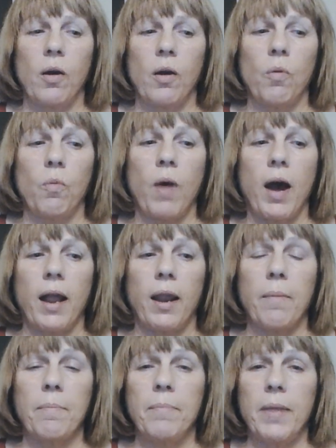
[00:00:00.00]
Well,
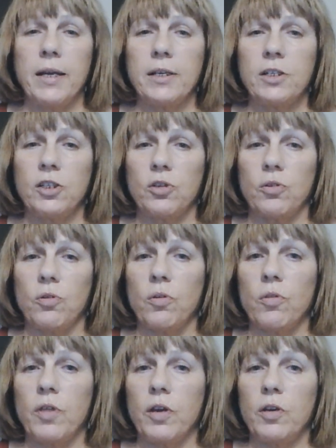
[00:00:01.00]
make sure
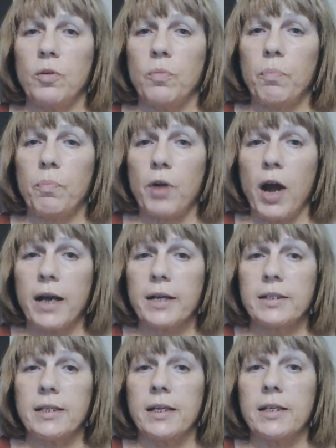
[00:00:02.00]
that you
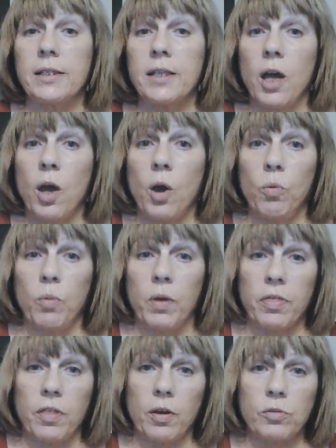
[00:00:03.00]
practice
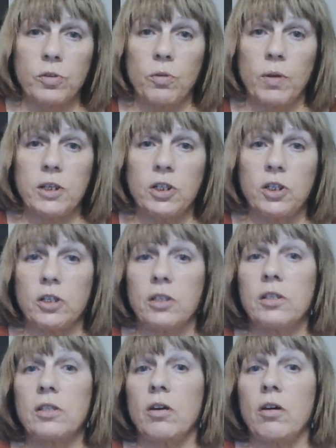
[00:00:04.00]
with those question
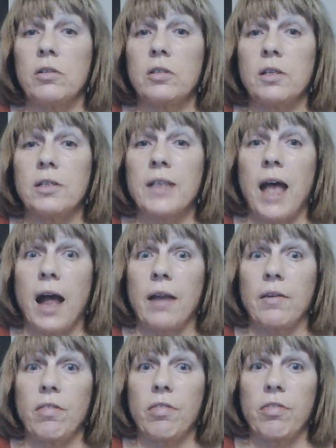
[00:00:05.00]
starters
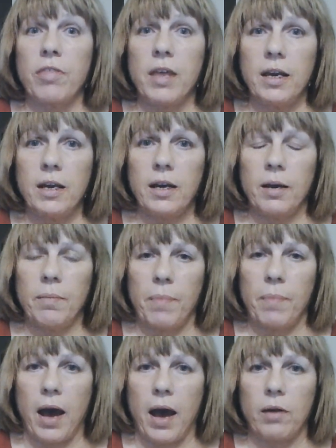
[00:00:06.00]
and think
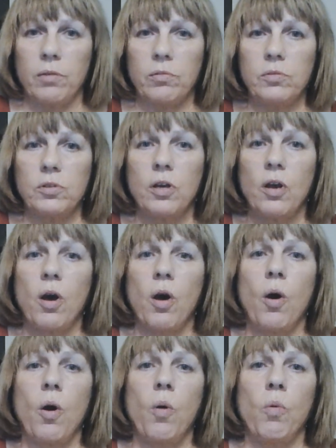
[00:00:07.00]
about
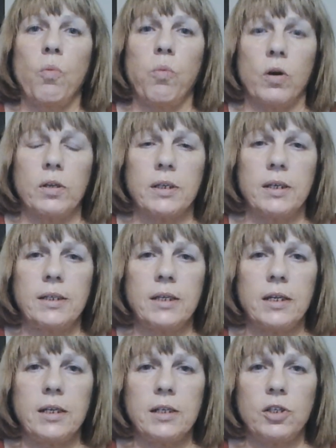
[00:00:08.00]
what is
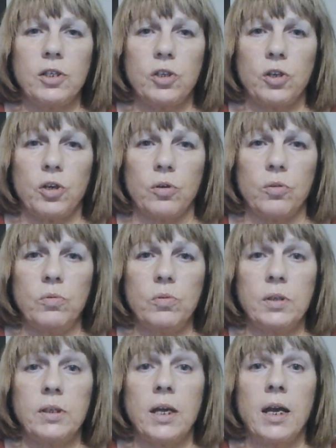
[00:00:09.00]
an
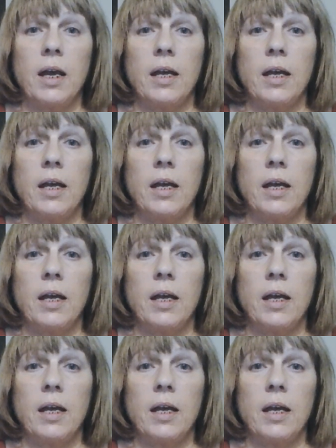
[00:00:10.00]
excuse.